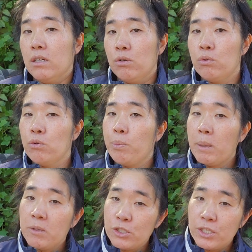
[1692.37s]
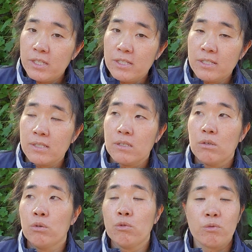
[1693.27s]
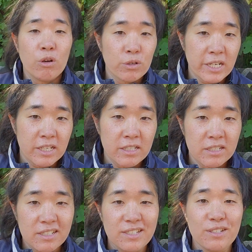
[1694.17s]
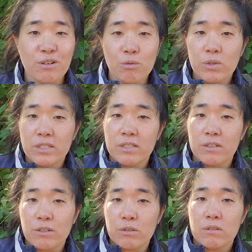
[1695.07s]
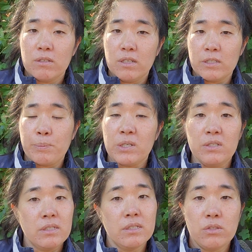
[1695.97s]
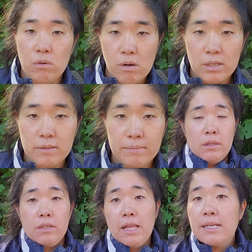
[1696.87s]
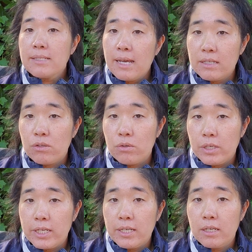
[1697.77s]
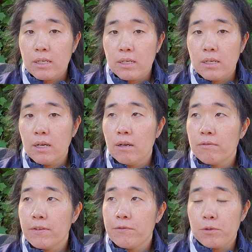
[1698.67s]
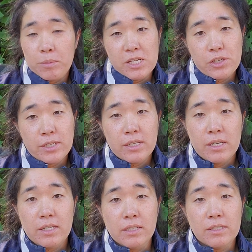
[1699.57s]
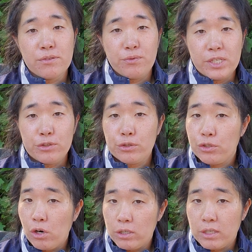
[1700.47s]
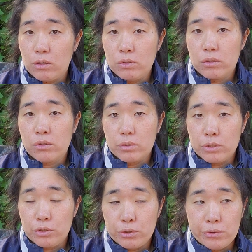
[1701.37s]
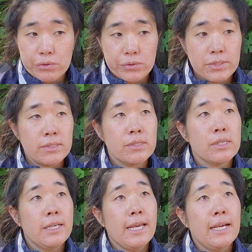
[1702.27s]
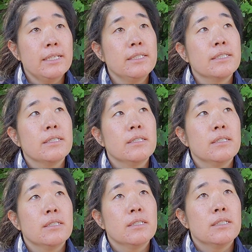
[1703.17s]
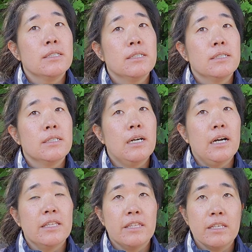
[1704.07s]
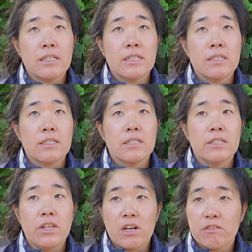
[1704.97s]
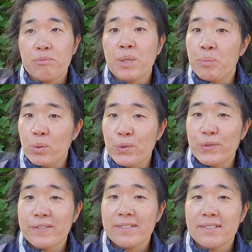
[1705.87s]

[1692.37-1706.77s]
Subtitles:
Who publishes, who wrote it, what's their experience, and so on. The last category of information is research articles or journals. And I think a lot of people